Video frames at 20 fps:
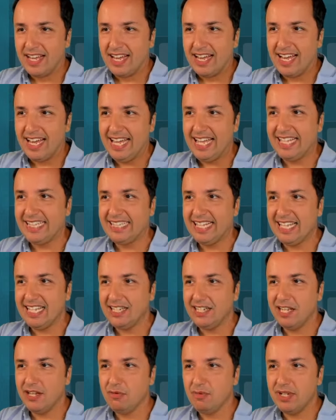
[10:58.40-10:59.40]
and then
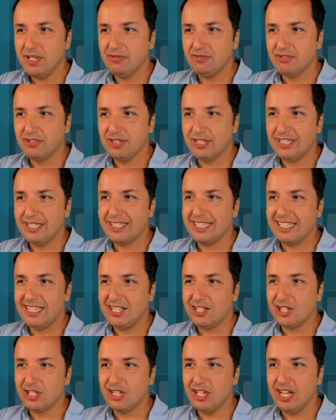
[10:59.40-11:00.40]
he went for this, and
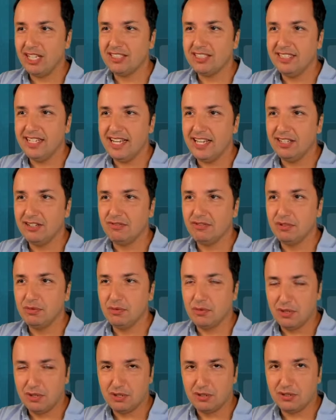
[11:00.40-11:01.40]
it's not the end of the
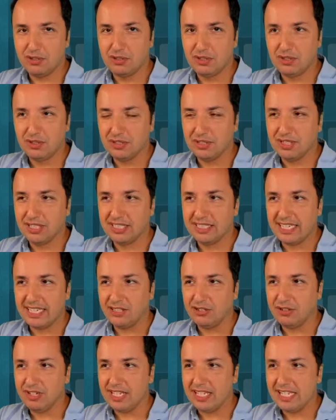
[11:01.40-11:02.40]
world to do this. As
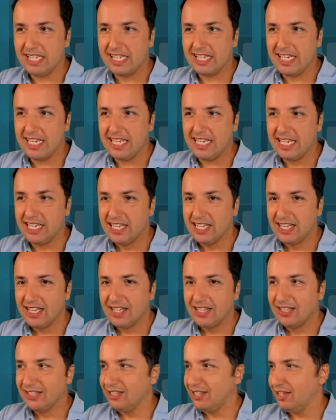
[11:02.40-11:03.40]
you can see,
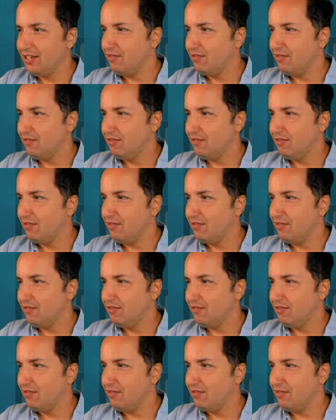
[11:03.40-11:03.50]
the